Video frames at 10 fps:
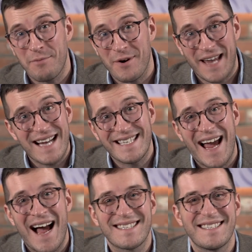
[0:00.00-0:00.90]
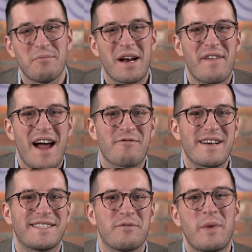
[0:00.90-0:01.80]
what Katie asked at one of our
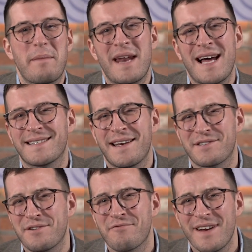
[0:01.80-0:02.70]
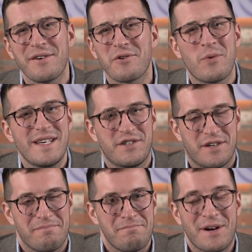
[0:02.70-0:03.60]
recent webinars, and it's a really good
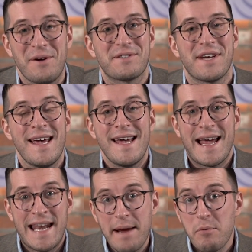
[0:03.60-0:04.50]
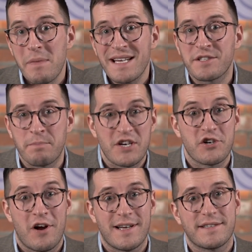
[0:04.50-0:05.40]
question because EnableMe
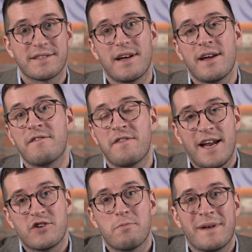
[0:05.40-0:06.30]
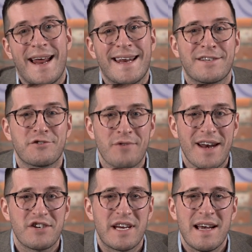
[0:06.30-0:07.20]
specialises in financial planning and
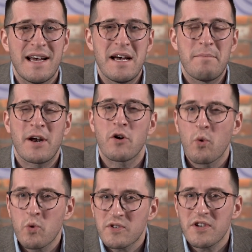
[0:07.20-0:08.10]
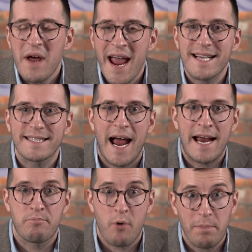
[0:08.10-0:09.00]
strategy, but it also has a
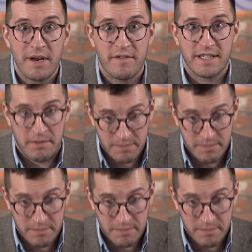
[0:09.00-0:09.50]
property investment